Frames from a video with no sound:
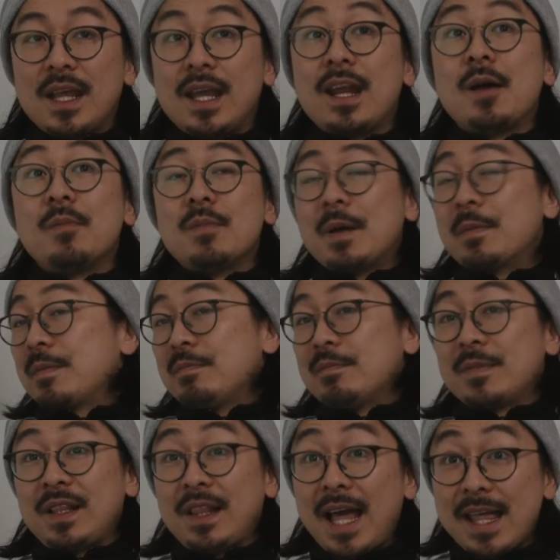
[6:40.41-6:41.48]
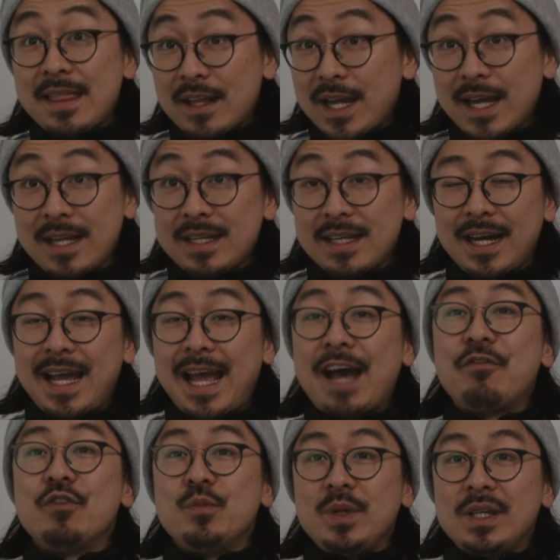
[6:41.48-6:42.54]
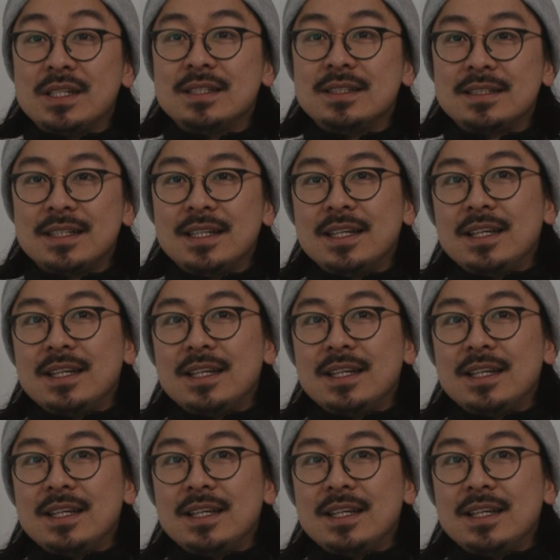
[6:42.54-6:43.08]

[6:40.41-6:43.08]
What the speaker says: And I'm glad that I haven't, because